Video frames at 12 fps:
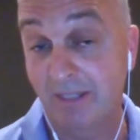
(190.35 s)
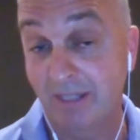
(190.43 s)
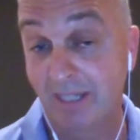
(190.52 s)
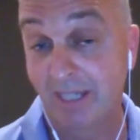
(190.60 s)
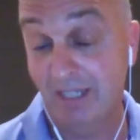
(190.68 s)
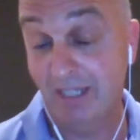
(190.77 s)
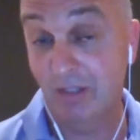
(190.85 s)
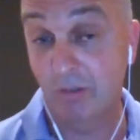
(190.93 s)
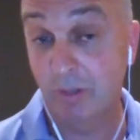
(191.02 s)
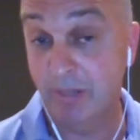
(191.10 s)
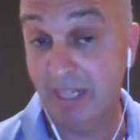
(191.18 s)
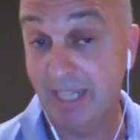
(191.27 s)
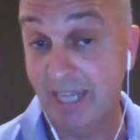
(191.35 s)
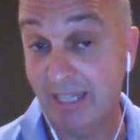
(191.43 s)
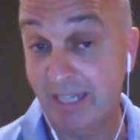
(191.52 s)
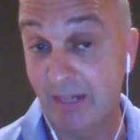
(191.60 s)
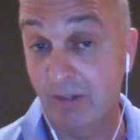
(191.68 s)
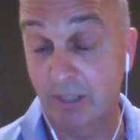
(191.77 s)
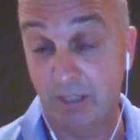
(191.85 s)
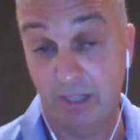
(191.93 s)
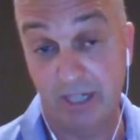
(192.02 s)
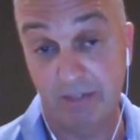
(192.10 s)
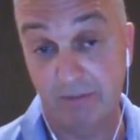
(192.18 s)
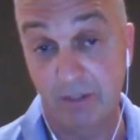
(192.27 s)
and until we went out there on
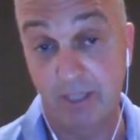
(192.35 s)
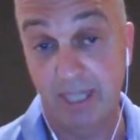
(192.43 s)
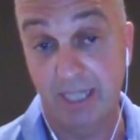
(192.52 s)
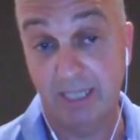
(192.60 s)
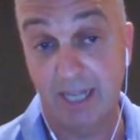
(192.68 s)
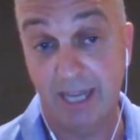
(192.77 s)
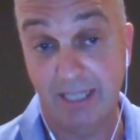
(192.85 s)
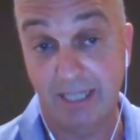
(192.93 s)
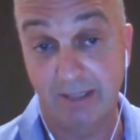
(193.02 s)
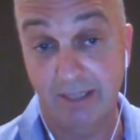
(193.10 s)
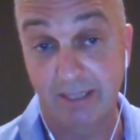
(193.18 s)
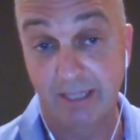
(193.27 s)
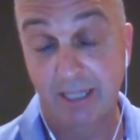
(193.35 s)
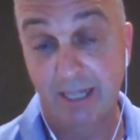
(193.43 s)
site a few days later, and